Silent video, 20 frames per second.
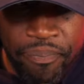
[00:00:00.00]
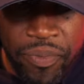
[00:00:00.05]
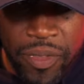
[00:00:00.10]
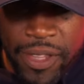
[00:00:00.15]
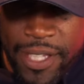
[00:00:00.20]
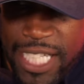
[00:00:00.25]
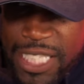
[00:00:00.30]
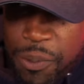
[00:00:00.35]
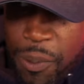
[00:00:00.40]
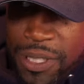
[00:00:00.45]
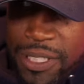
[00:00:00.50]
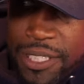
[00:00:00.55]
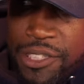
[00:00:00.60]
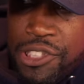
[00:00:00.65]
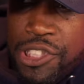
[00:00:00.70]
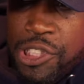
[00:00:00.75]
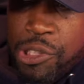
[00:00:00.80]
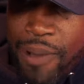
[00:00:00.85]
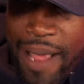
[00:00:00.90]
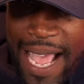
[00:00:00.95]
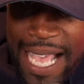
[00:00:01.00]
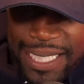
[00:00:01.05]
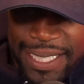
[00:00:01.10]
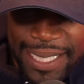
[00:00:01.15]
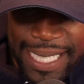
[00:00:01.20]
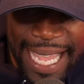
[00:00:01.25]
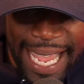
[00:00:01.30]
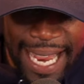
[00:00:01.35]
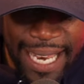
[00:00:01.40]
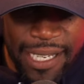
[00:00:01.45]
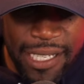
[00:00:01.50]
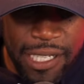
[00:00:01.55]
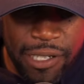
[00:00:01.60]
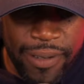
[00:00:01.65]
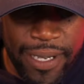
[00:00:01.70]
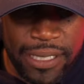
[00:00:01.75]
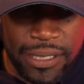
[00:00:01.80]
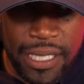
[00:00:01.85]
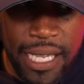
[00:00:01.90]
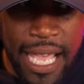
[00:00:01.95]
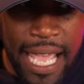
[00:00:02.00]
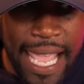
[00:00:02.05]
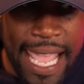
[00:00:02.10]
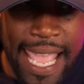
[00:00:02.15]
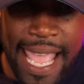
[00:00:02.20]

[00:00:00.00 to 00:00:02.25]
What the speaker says: This was a drastic increase. He